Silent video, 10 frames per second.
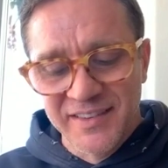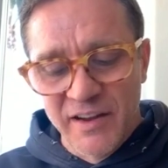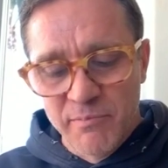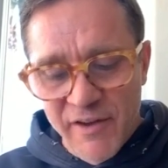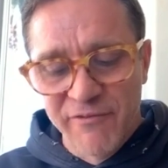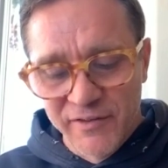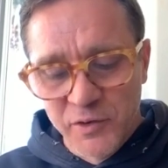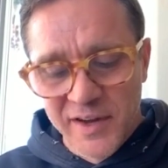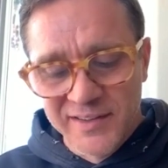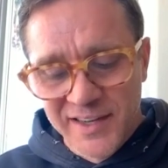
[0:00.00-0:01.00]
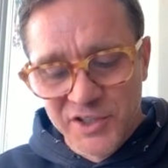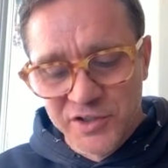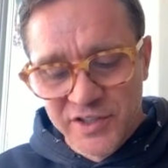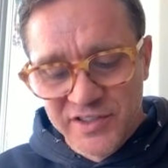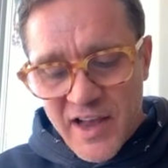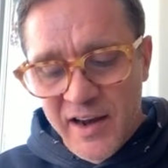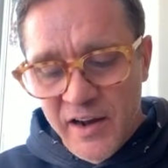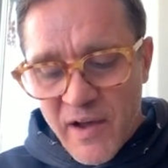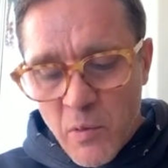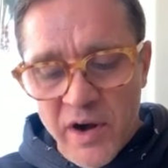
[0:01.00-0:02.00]
my fifth grade teacher, decided
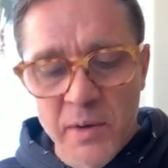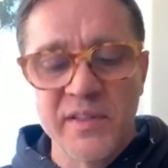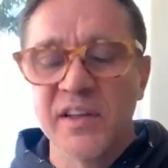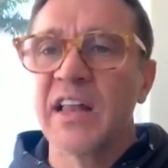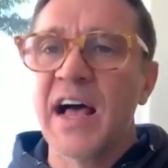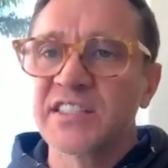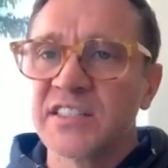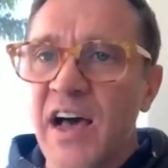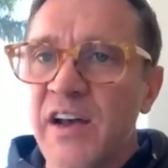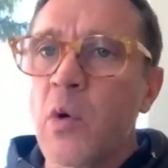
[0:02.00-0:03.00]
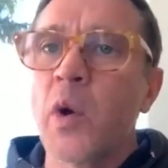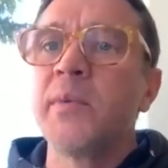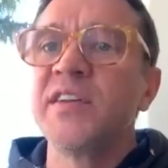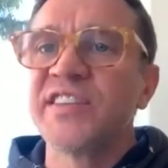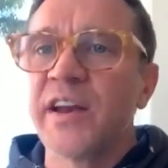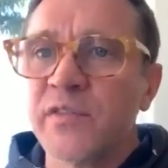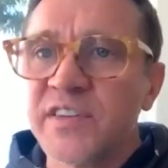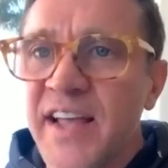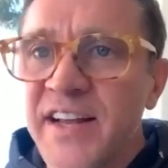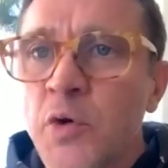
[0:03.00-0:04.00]
if I wanted to be the class clown, if I wanted to be center of
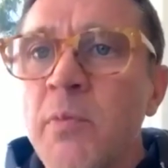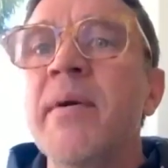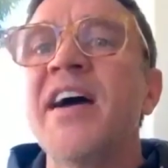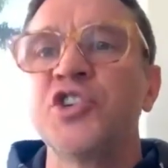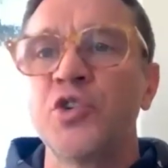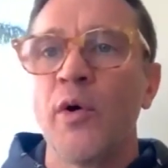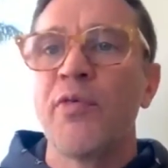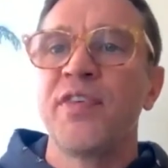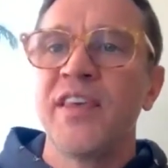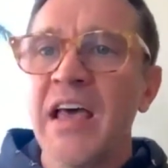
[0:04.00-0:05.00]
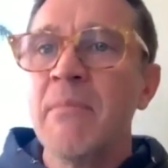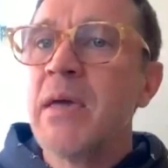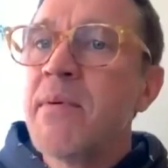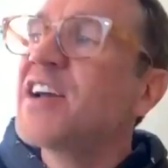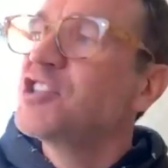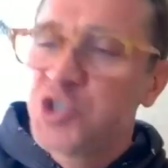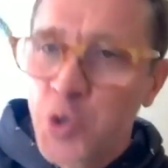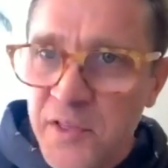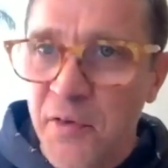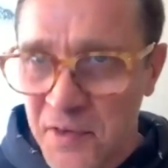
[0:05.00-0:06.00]
attention, maybe I should maybe I should
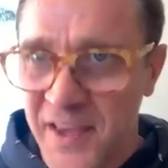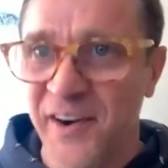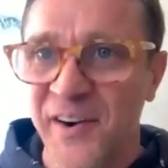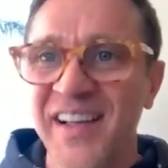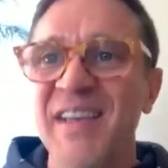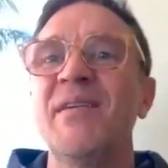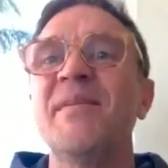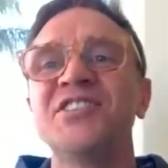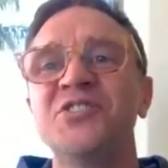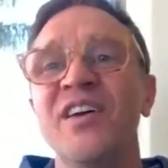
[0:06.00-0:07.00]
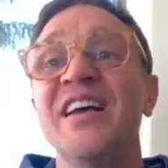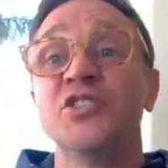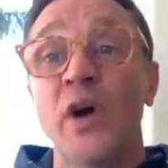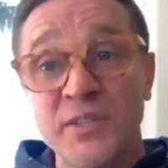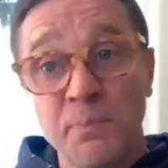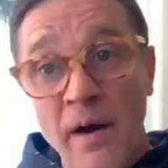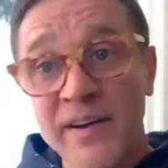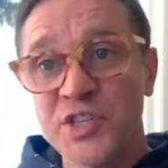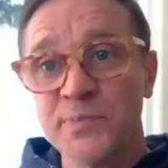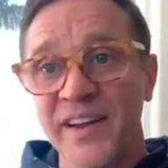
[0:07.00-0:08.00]
join the theater. Maybe I should join. So as
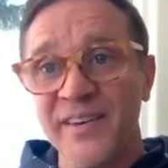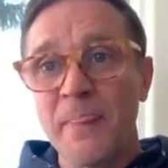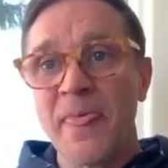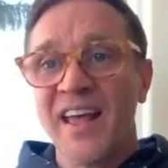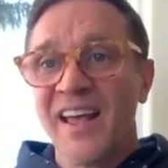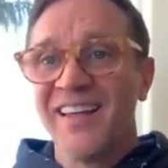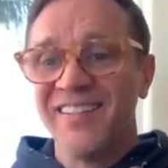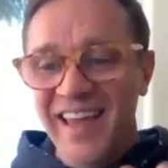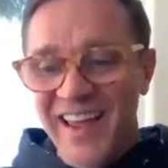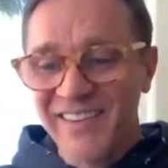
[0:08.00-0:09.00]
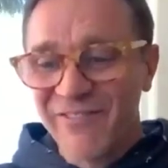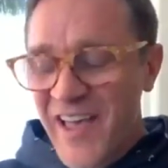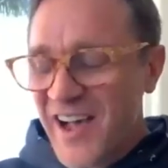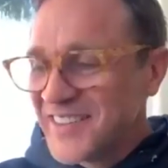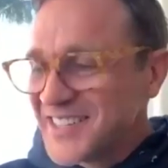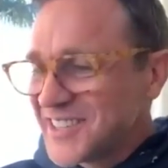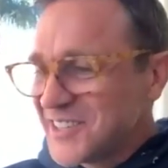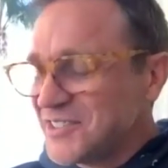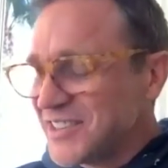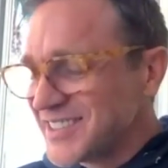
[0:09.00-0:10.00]
punishment, they found this
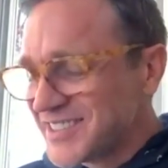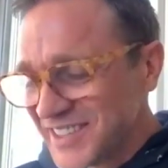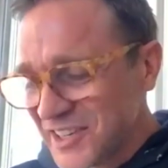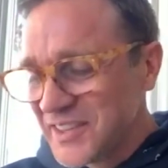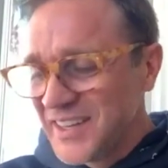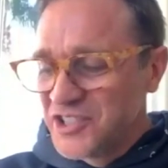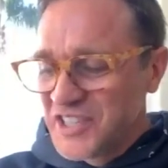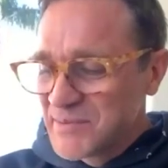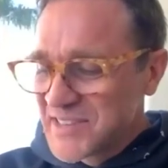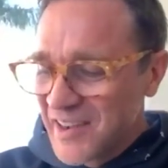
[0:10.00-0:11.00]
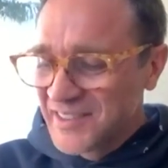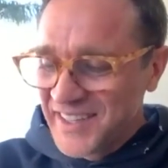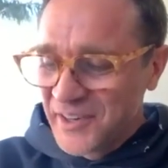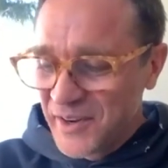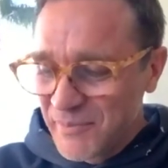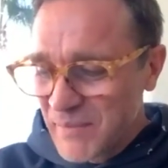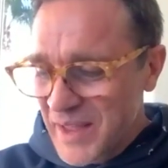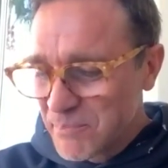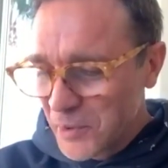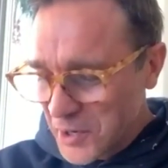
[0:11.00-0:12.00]
little theater, Jamestown Theater
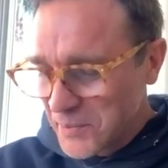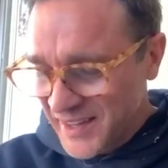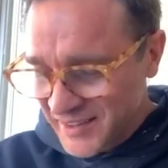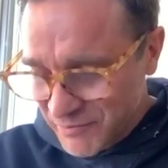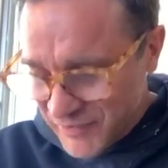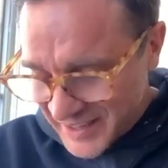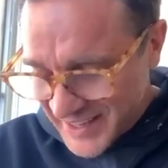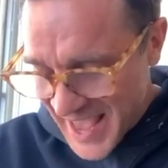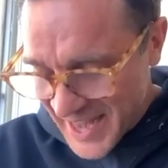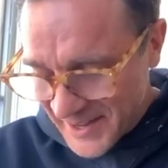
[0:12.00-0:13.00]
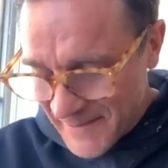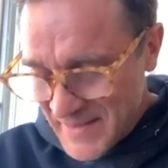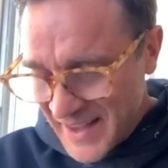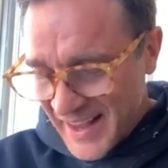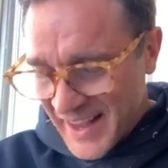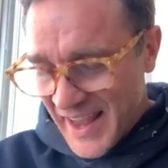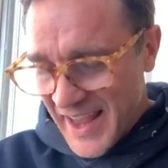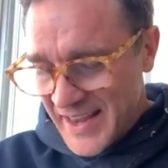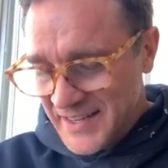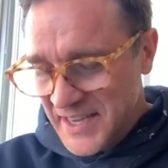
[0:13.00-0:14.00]
in Burnaby in Canada,
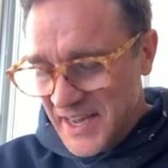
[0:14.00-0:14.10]
and